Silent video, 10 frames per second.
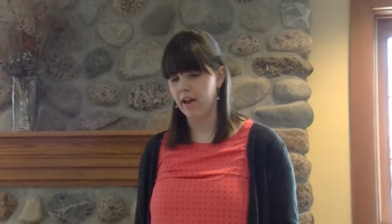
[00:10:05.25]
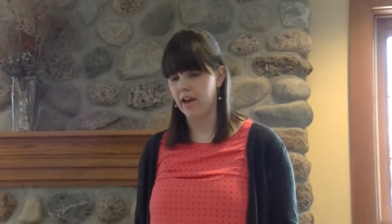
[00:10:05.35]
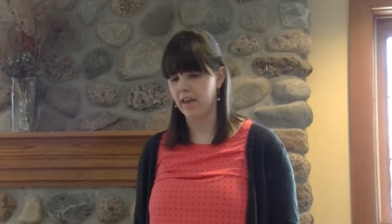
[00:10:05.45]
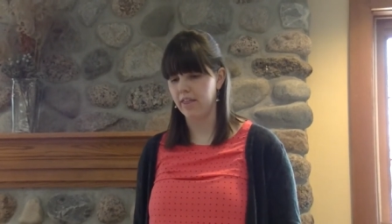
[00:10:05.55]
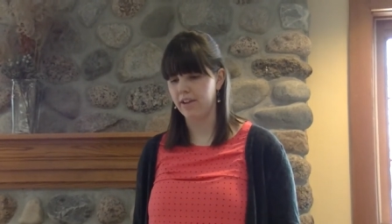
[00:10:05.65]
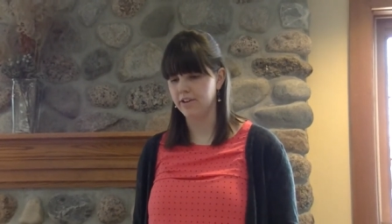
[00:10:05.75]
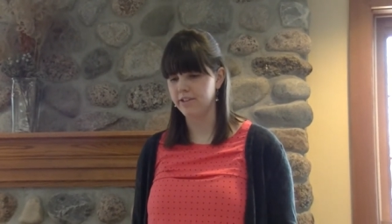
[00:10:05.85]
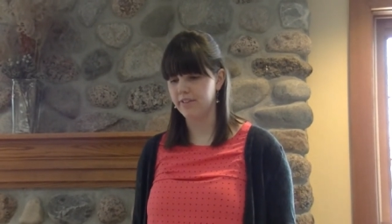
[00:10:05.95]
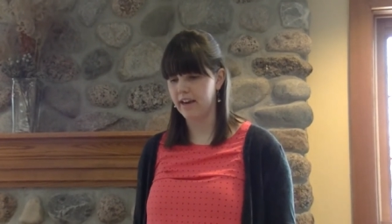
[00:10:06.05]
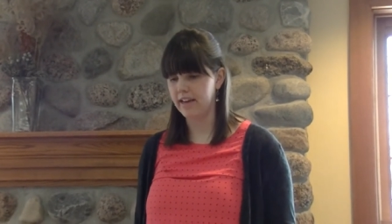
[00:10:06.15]
Uh, they're
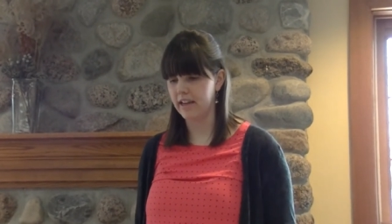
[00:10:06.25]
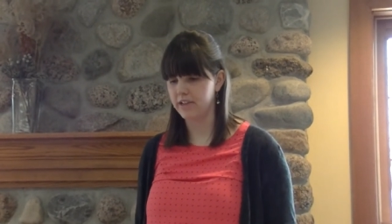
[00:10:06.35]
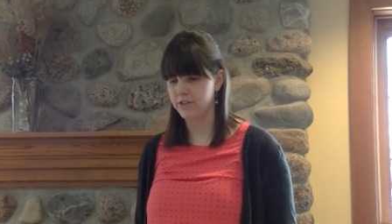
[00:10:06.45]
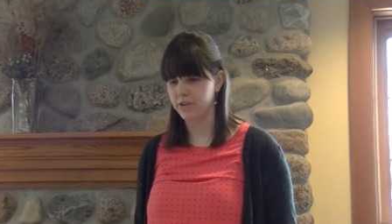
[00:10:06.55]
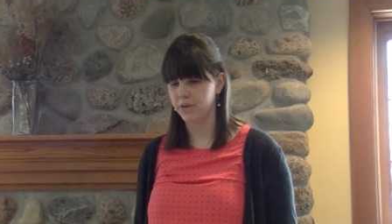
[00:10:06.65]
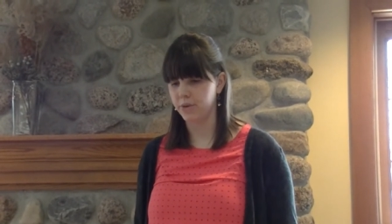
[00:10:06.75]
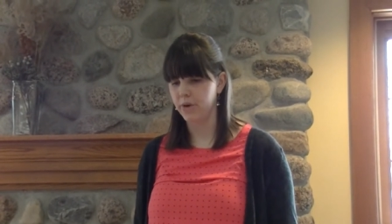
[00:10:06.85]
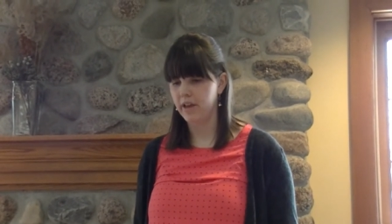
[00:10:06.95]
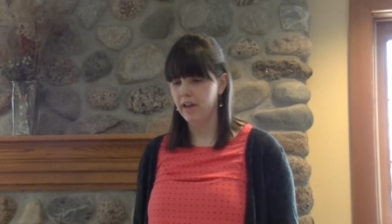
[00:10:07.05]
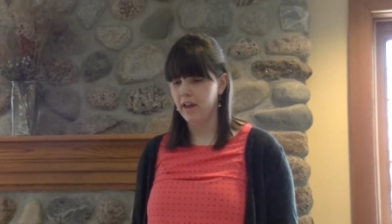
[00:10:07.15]
divided
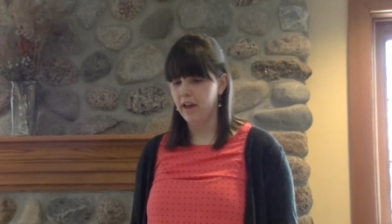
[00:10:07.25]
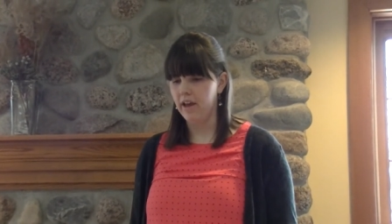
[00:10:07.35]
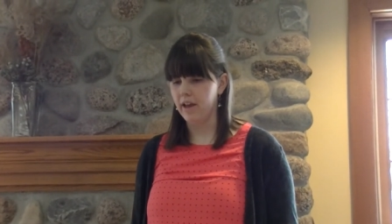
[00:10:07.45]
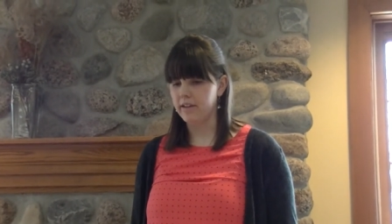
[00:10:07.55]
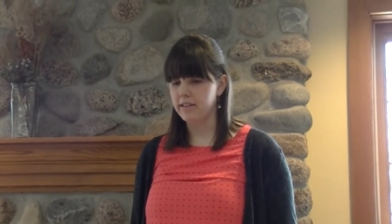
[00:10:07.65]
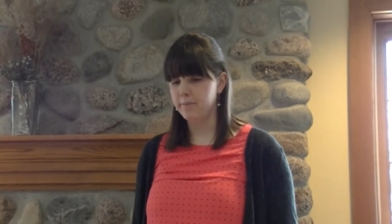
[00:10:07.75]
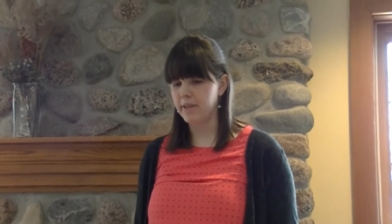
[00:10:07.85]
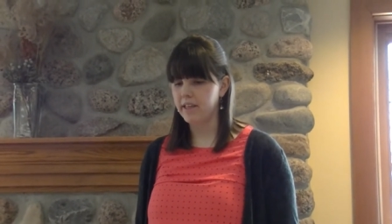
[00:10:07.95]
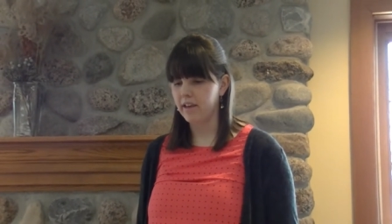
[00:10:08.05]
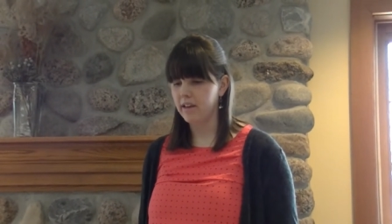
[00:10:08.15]
into uh,
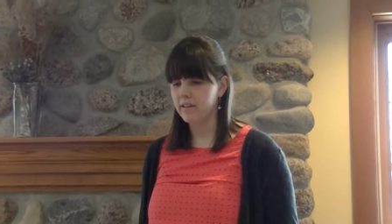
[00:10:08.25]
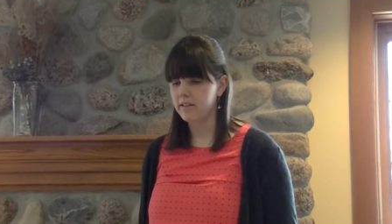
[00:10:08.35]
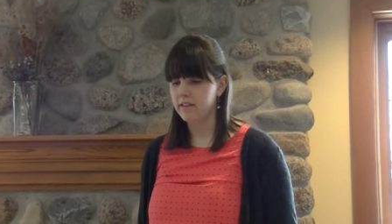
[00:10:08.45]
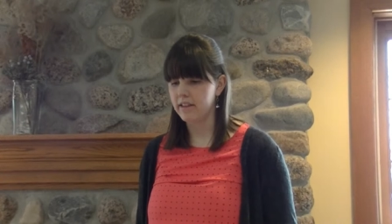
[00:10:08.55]
speaking,